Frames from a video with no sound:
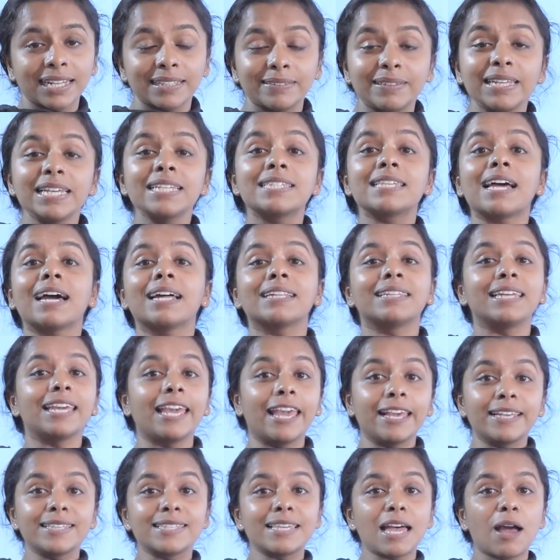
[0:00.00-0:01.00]
These are
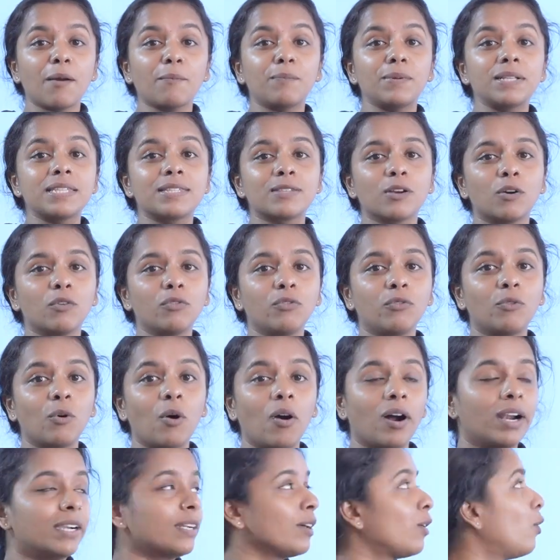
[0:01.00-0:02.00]
the examples of
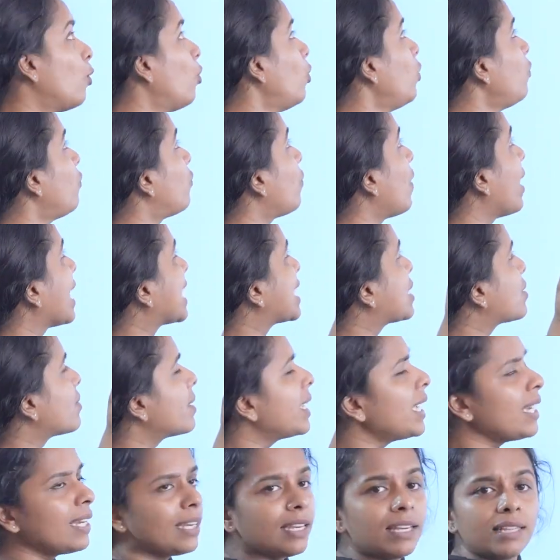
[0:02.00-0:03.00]
what?
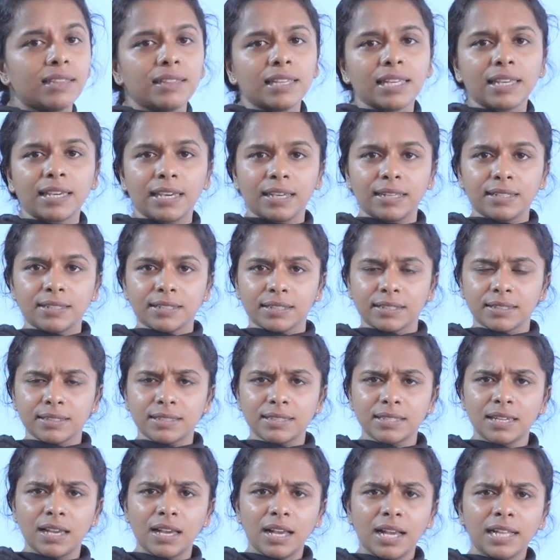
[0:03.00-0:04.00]
Olfactory
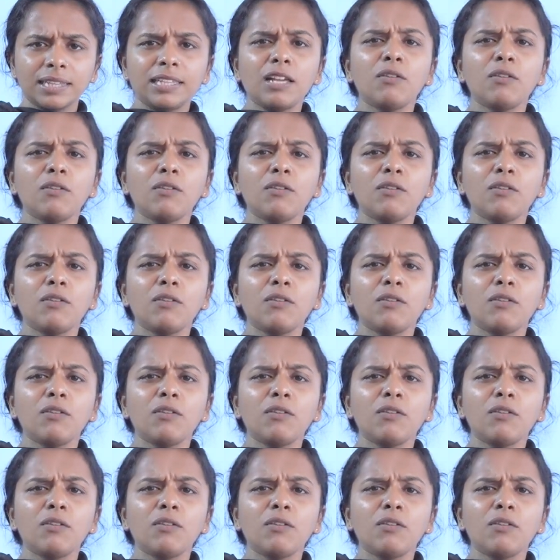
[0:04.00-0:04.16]
indicators.